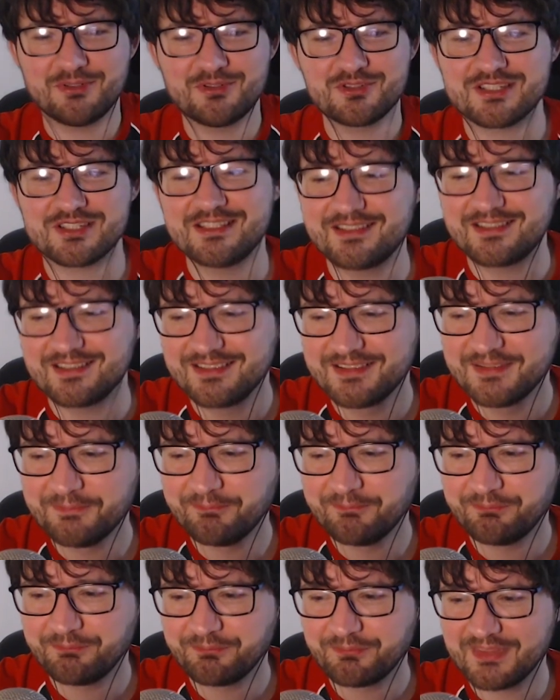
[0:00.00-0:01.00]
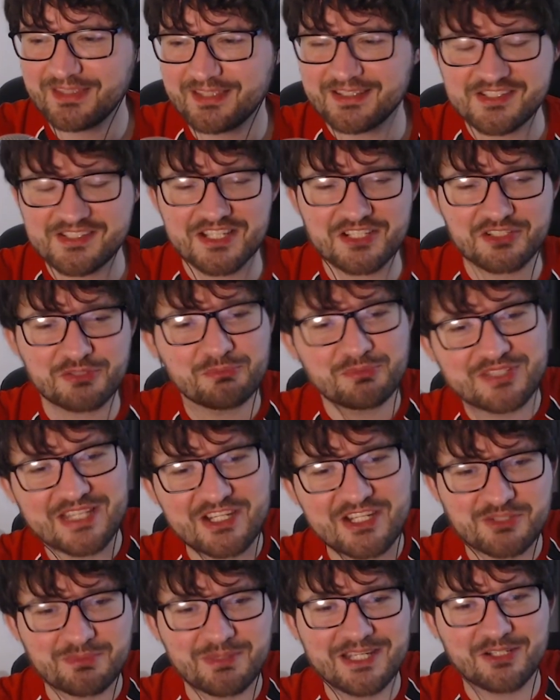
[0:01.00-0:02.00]
It was like, that it's actually
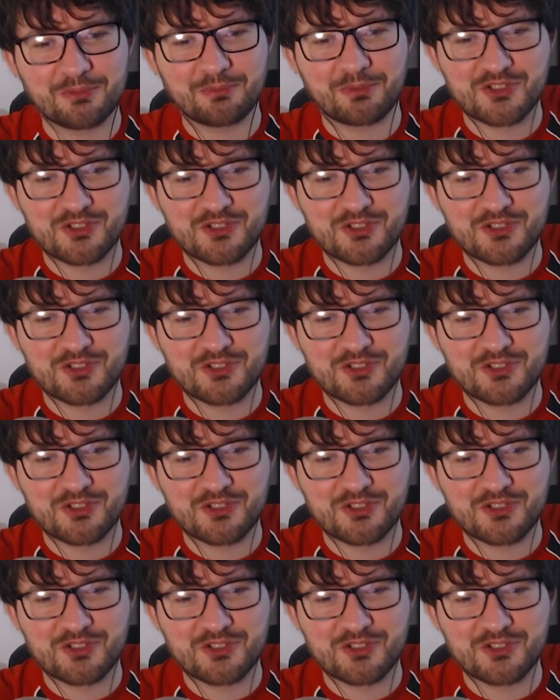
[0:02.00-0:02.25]
detrimental